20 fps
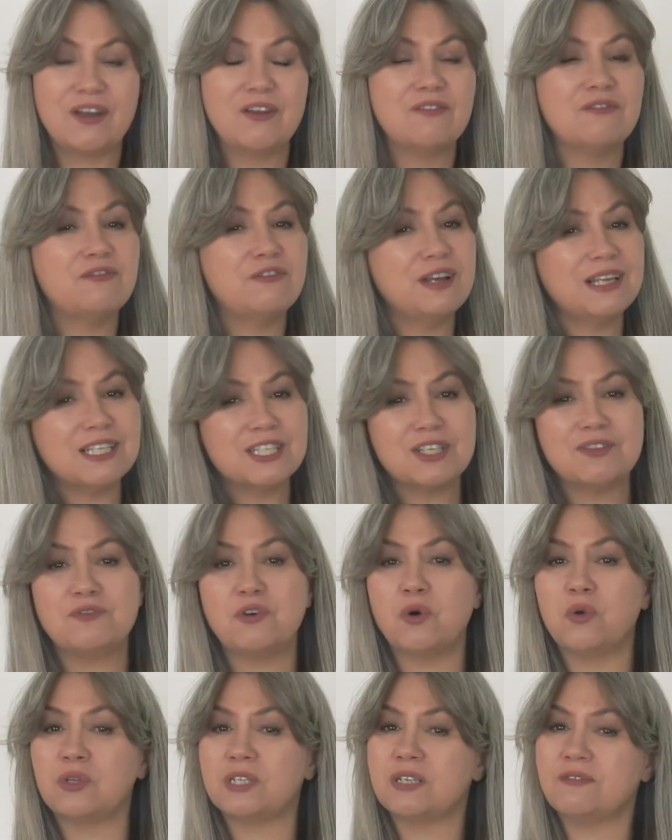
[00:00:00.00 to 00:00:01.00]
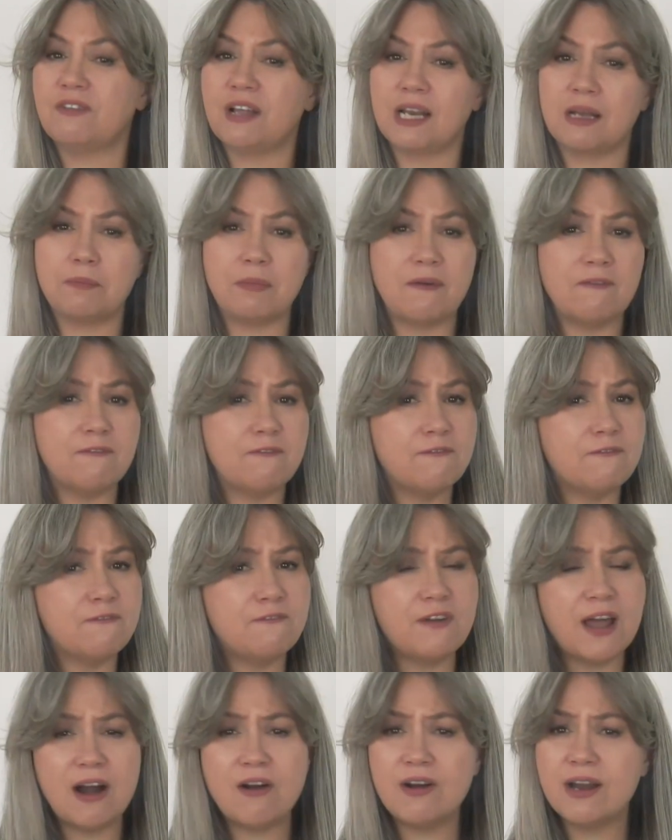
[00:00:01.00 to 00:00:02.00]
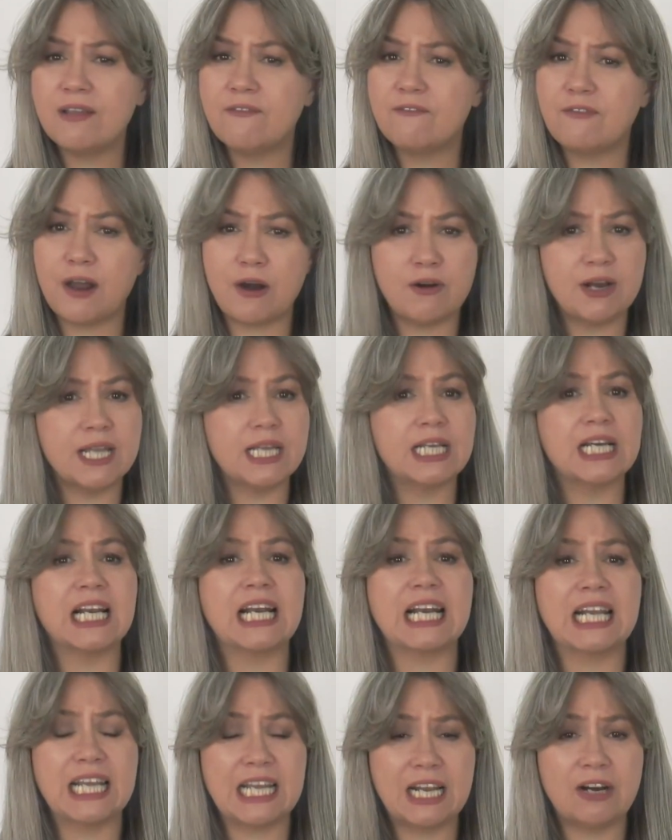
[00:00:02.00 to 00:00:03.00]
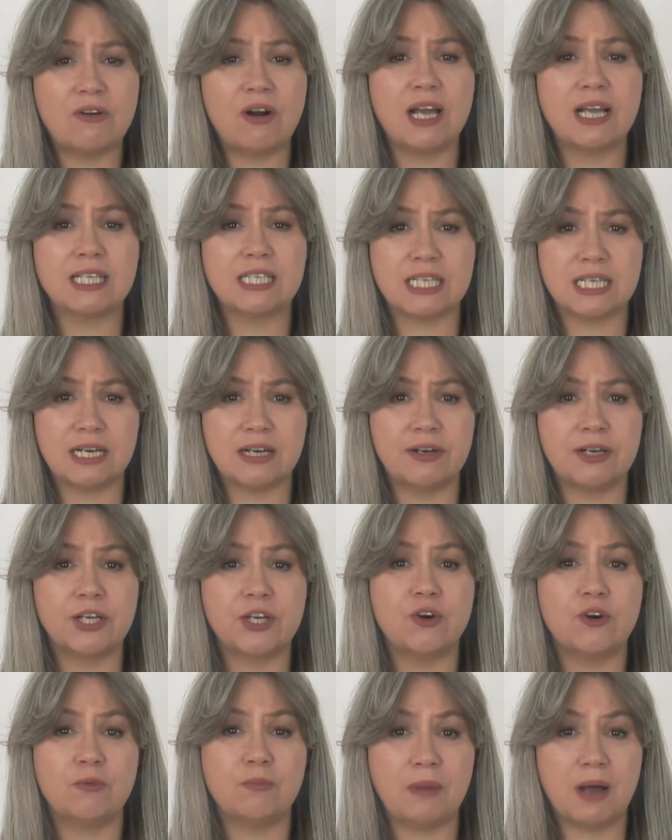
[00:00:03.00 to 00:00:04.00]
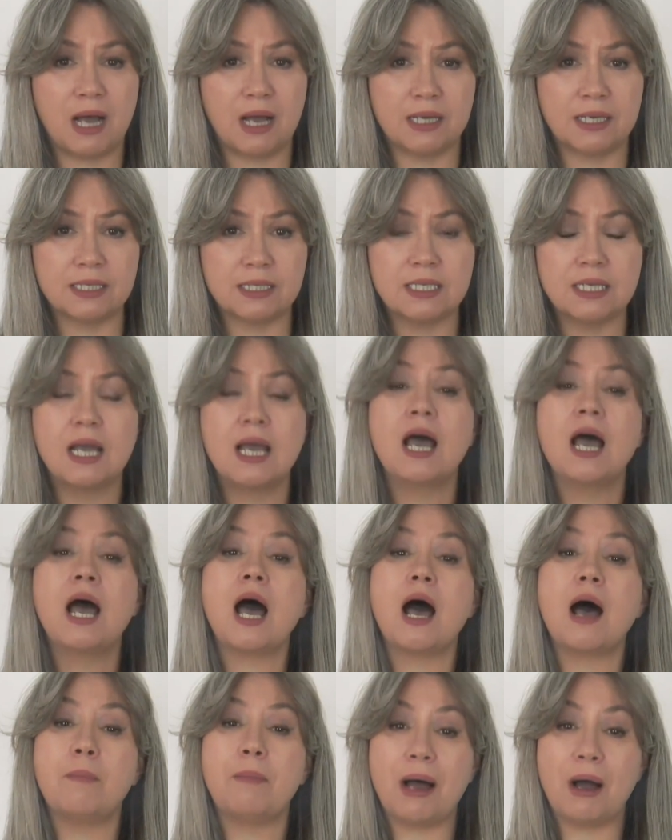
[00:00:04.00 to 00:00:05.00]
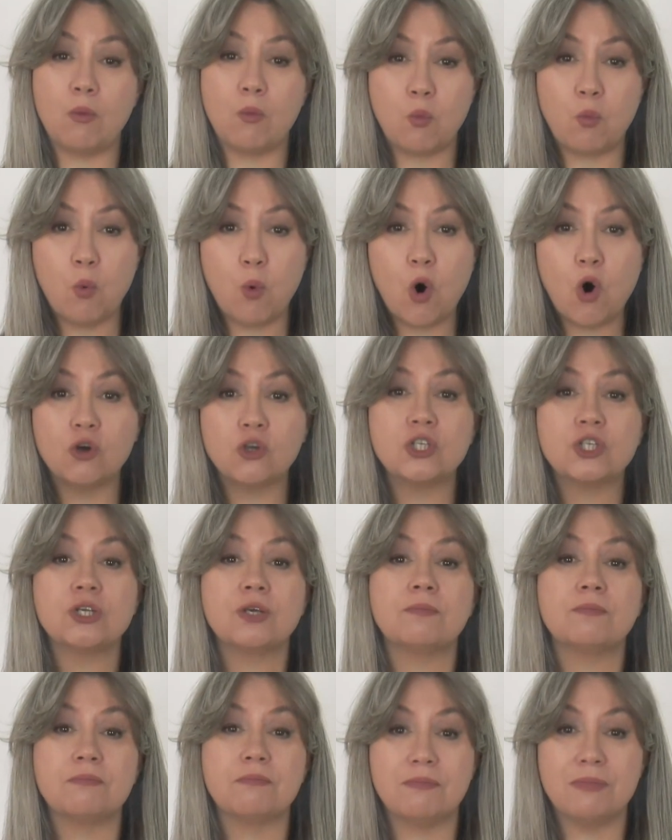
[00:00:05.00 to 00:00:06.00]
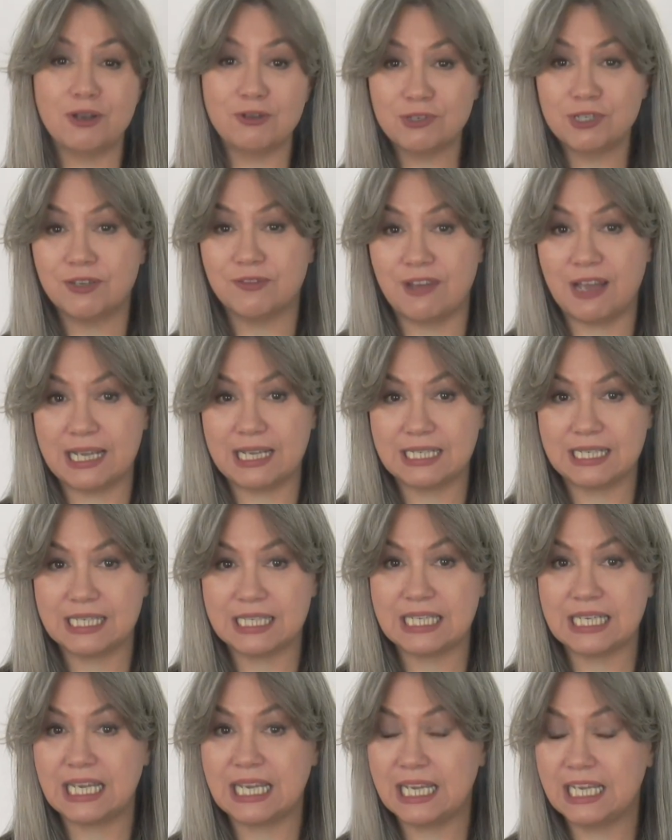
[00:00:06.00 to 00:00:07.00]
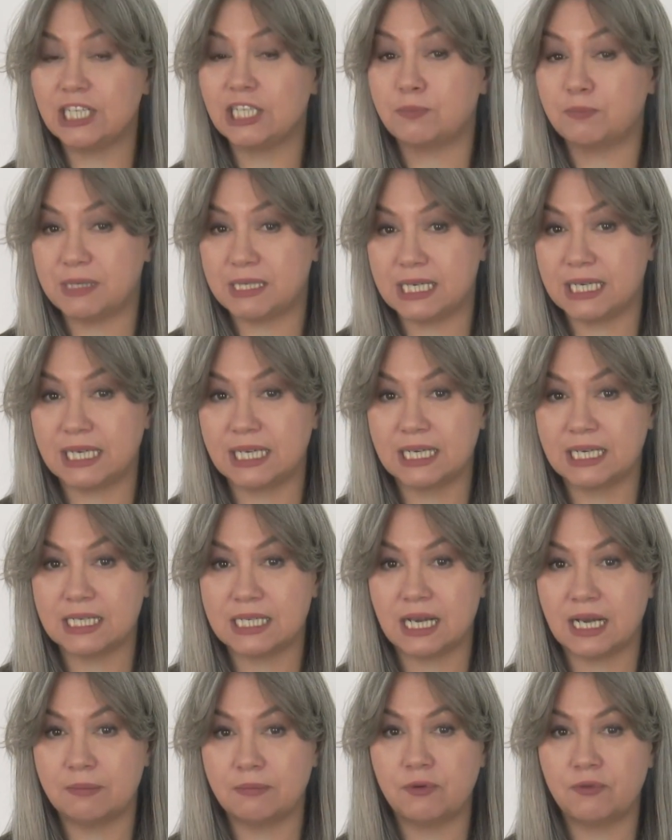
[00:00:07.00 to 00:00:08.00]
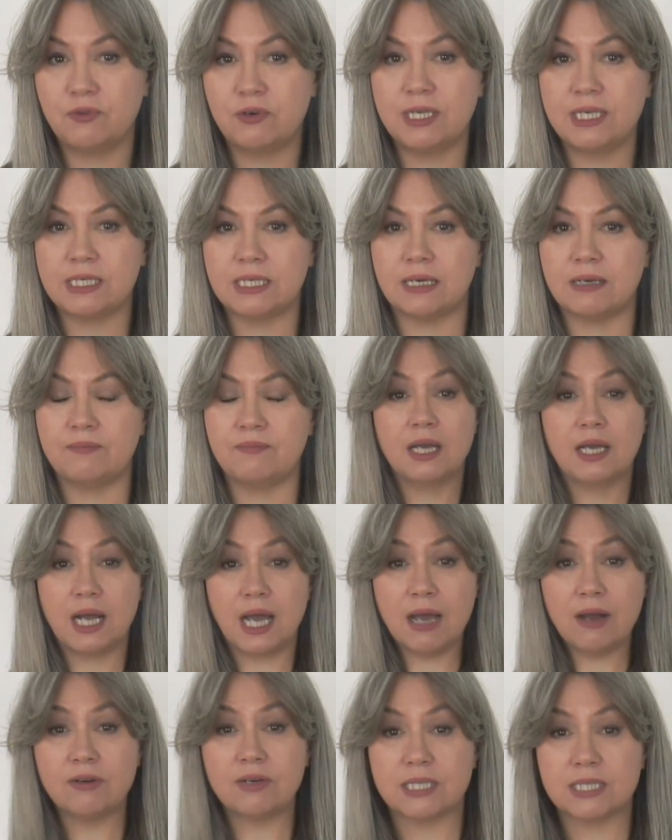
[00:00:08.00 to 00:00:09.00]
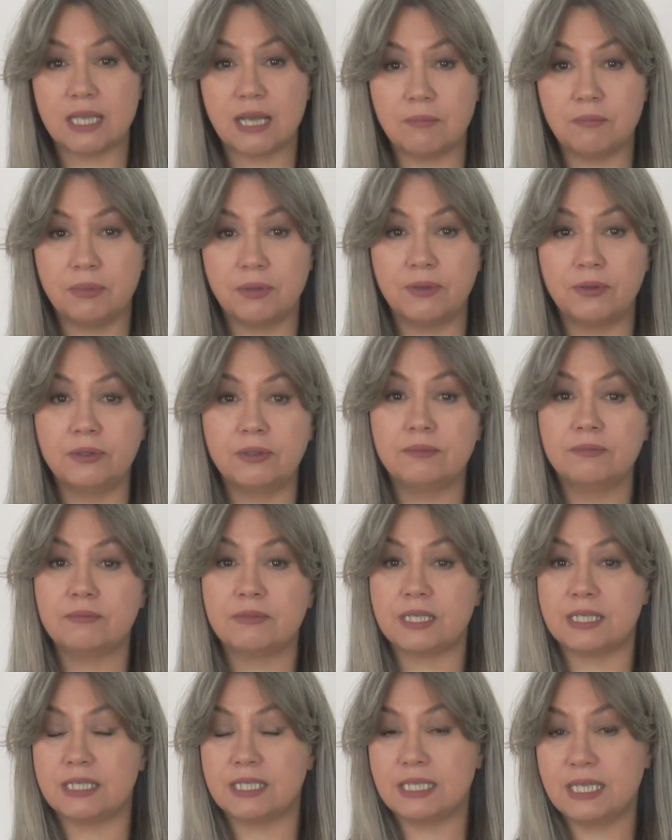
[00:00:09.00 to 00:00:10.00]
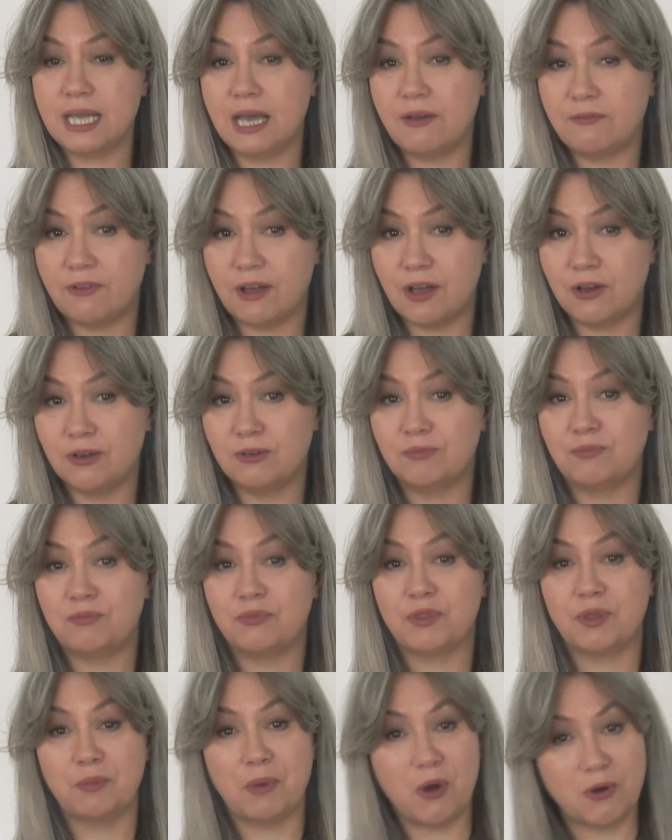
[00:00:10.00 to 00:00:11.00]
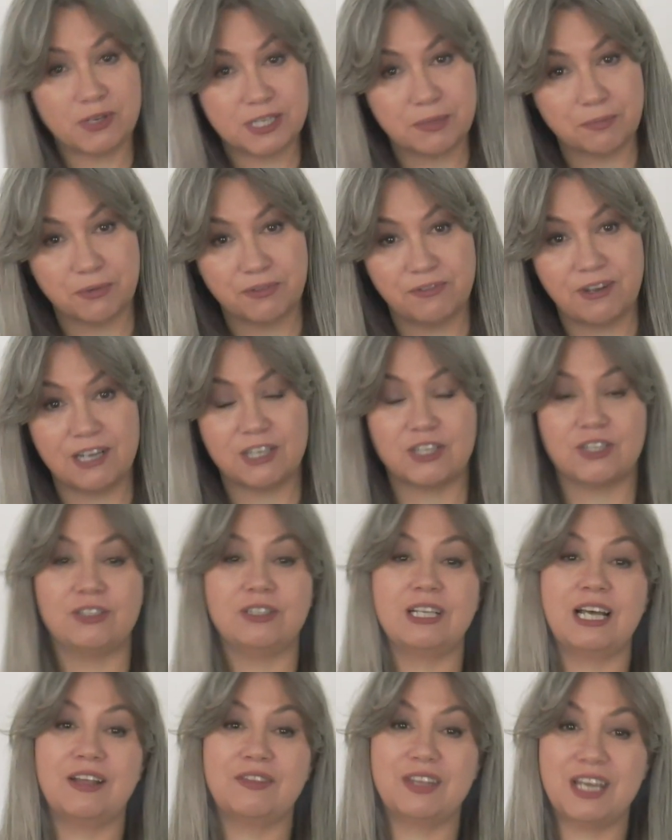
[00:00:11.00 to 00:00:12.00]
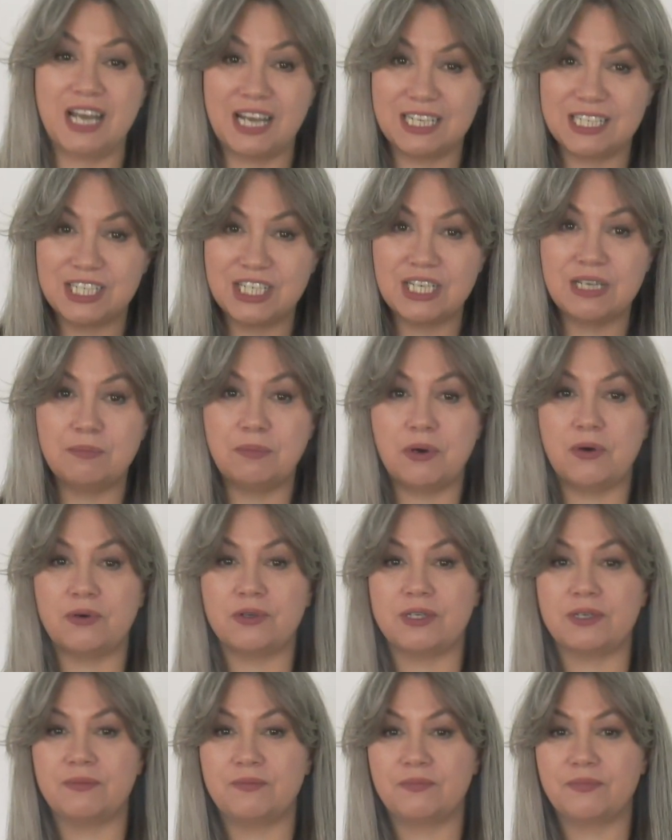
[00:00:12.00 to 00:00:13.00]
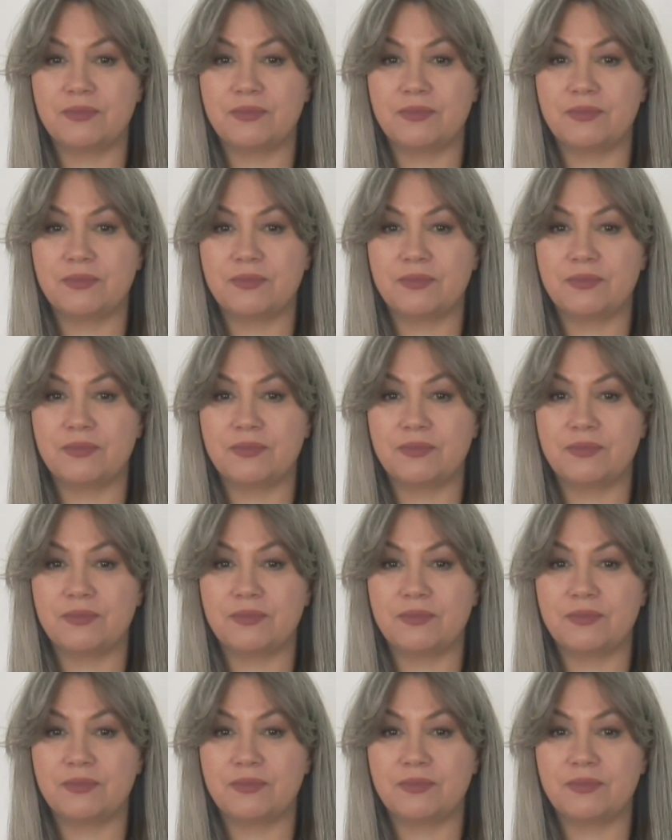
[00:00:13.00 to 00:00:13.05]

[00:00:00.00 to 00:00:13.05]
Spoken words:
First of all, develop a very, very clear idea in your mind about what motivates each particular type of reader. In our example, the CFO, the marketing professional, and the IT bod.